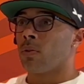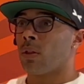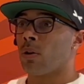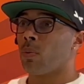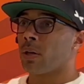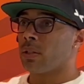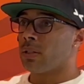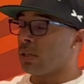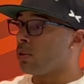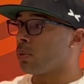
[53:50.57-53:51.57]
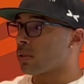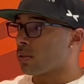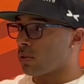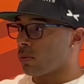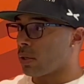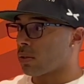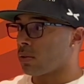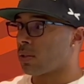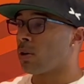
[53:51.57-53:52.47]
they don't want to deal with situations yeah.